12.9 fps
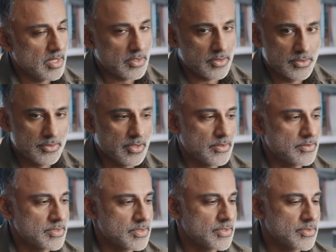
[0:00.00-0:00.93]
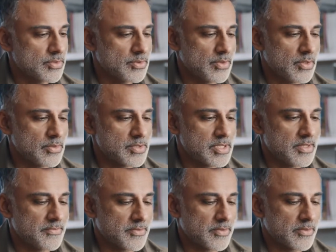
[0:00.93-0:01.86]
kudos to
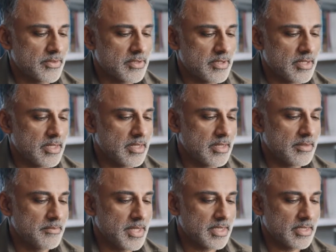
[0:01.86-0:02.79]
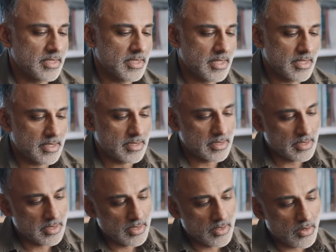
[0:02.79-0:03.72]
Osee for making a
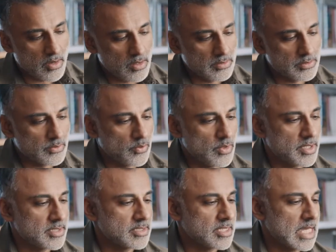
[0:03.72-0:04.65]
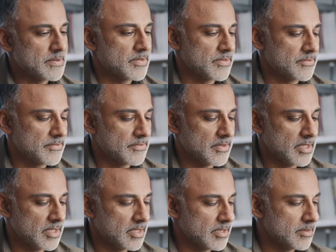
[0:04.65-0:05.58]
all-in-one type of
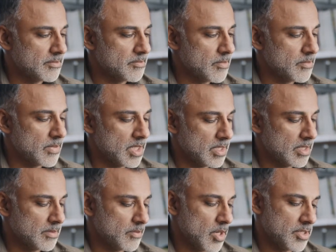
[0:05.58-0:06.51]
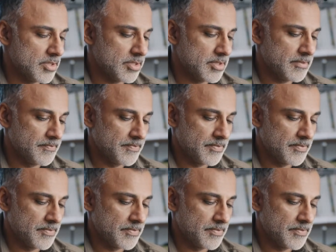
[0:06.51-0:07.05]
monitor.